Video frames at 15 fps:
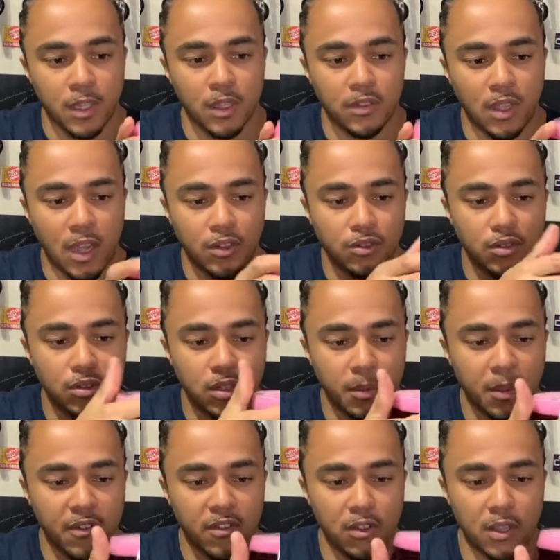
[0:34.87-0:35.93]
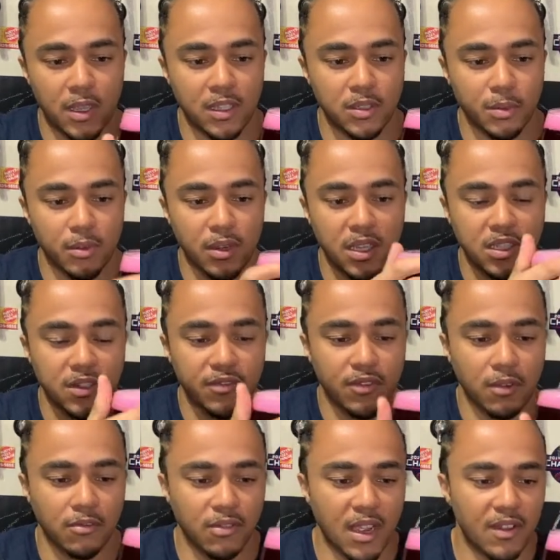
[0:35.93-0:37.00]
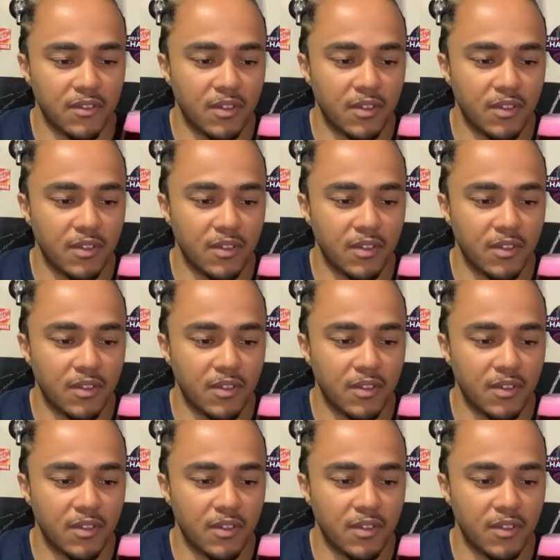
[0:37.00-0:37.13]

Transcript: so I drew some inspiration from red